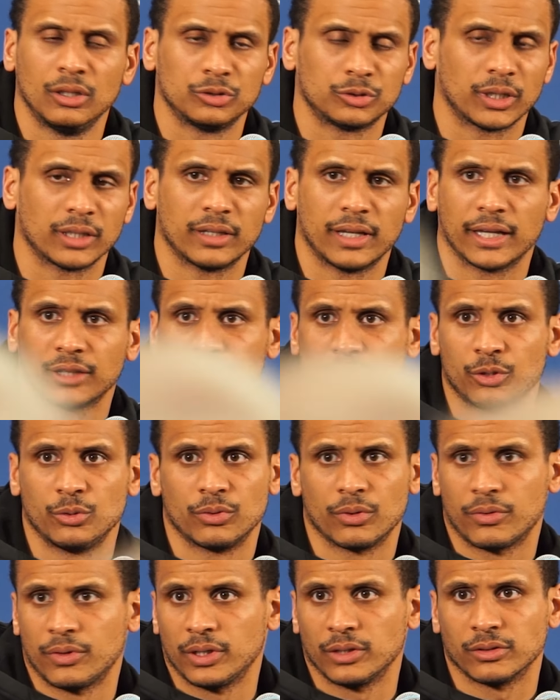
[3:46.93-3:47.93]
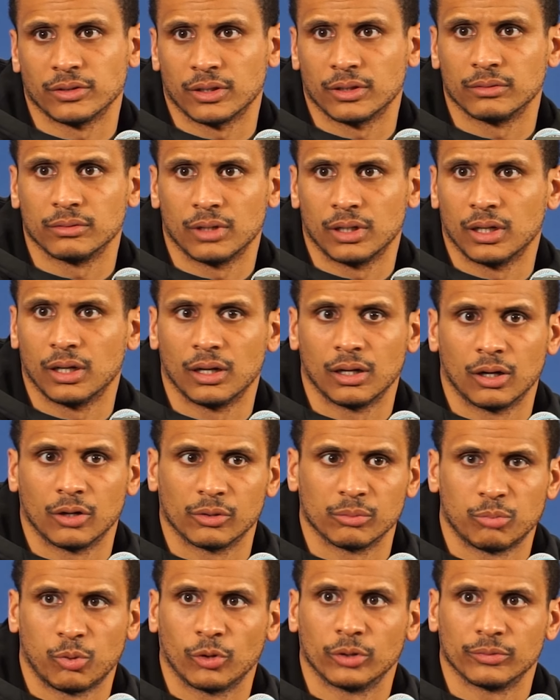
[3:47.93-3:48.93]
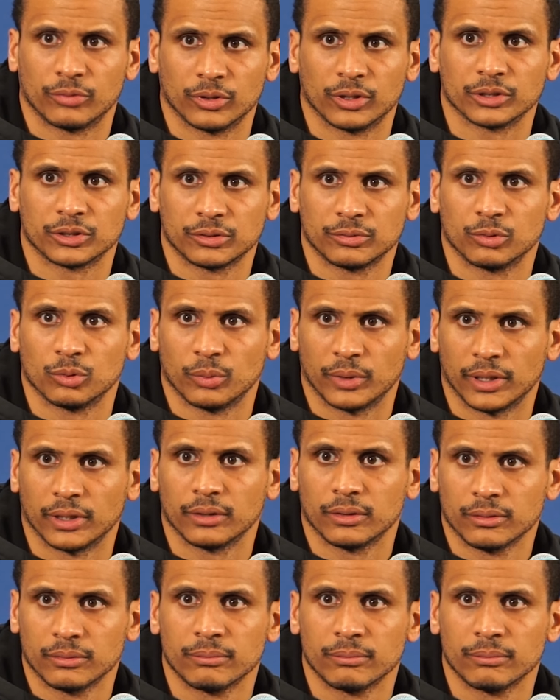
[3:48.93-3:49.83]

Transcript: trying to execute the things that are important for us for winning.